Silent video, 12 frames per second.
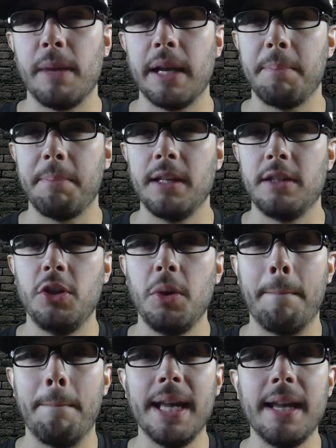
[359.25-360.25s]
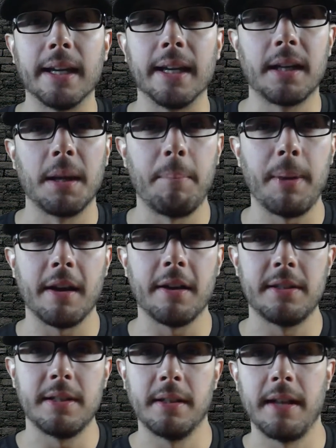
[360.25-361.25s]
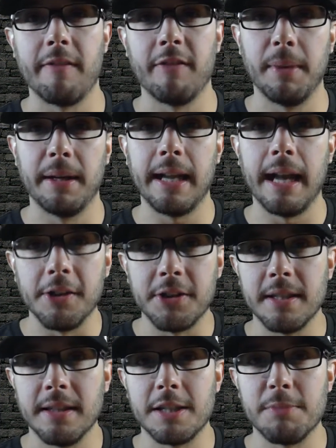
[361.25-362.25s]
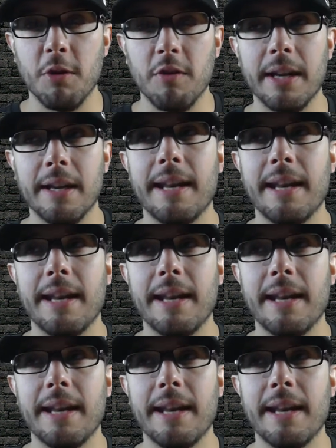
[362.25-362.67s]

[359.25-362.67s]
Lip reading: might be too big compared to everybody else in this movie.